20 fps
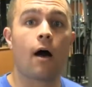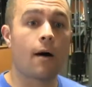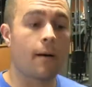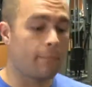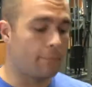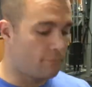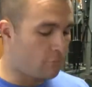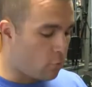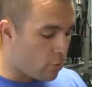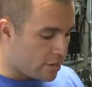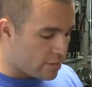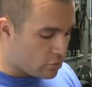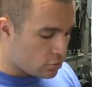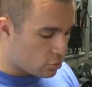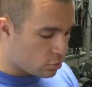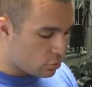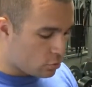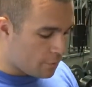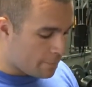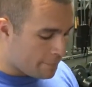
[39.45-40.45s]
Um, before I
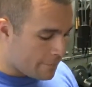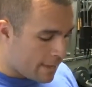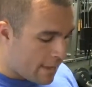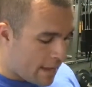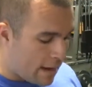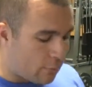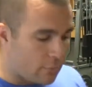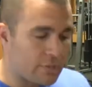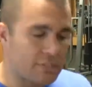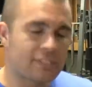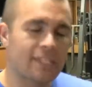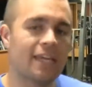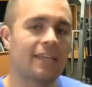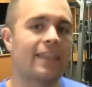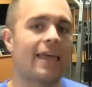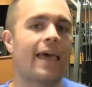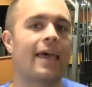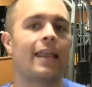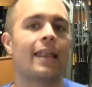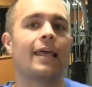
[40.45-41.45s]
do, I want to say
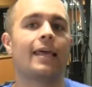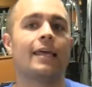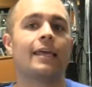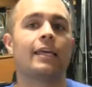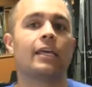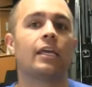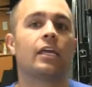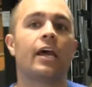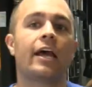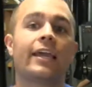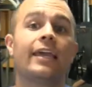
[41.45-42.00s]
that,